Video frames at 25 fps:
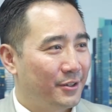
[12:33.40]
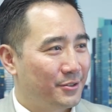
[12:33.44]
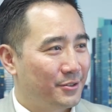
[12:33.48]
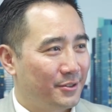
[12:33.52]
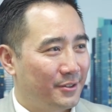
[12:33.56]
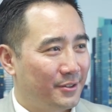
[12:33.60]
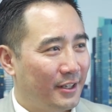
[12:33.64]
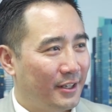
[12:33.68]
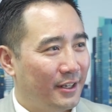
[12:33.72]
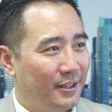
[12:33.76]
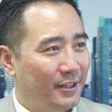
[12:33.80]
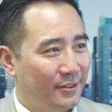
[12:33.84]

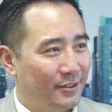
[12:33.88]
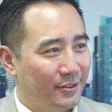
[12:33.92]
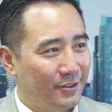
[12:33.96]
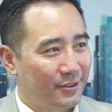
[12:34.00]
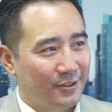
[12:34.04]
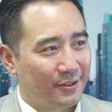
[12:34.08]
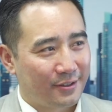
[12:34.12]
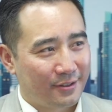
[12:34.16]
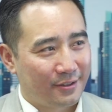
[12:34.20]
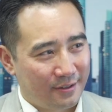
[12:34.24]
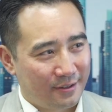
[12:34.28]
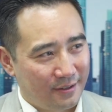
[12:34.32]
of that, and
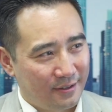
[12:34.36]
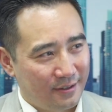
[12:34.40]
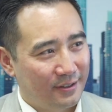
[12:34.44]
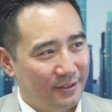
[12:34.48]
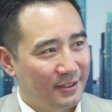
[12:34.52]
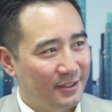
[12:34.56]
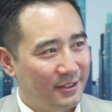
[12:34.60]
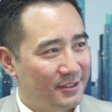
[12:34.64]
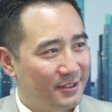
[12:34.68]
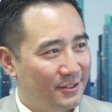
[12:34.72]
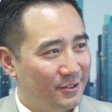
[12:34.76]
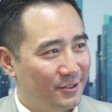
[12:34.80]
you're at
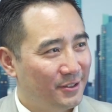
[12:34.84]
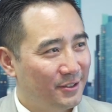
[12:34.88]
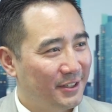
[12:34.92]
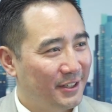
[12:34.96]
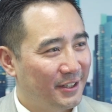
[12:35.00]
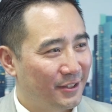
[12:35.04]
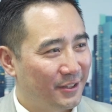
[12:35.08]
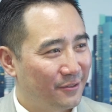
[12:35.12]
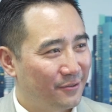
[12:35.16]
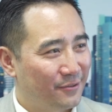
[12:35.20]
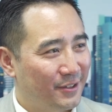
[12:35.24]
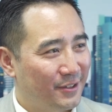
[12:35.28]
least still
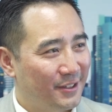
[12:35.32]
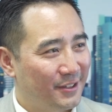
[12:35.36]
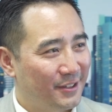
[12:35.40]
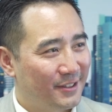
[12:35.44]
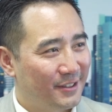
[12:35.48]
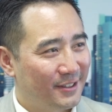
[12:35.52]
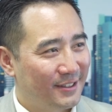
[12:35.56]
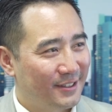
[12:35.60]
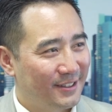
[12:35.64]
leading the front.